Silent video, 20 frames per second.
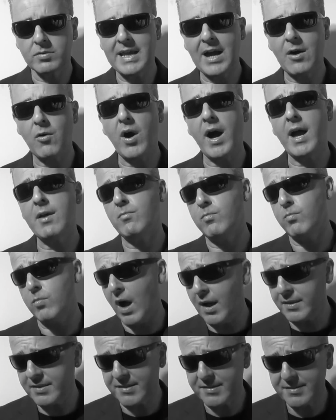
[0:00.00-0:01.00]
Now I
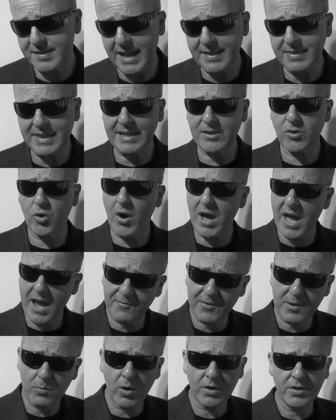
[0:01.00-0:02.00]
understand that not
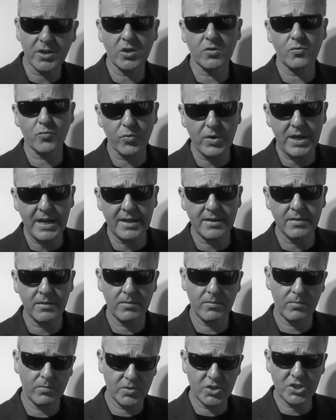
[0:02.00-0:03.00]
everyone can read
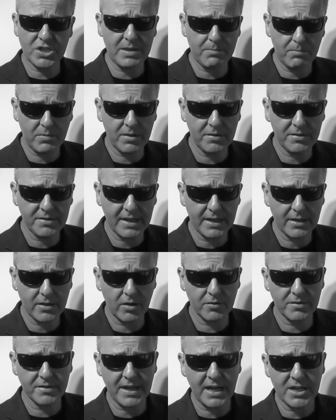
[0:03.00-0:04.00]
sheet music
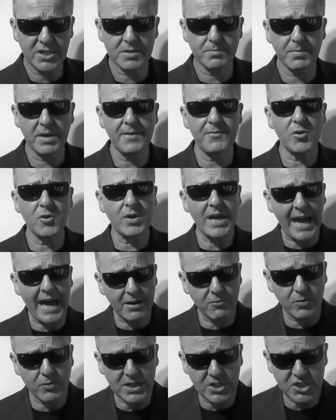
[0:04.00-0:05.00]
notation, but if you
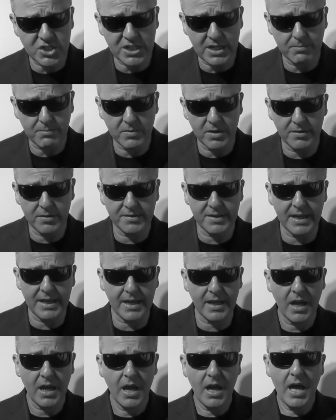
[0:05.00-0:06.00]
can read sheet
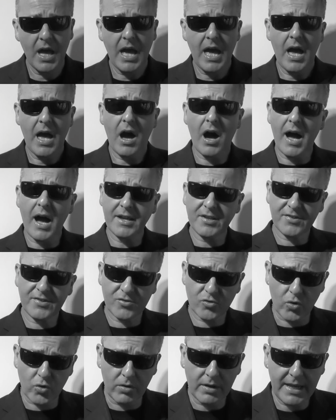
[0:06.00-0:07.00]
music, I
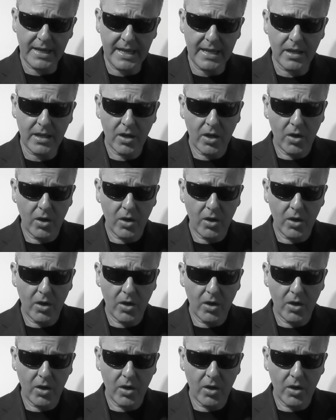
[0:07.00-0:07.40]
strongly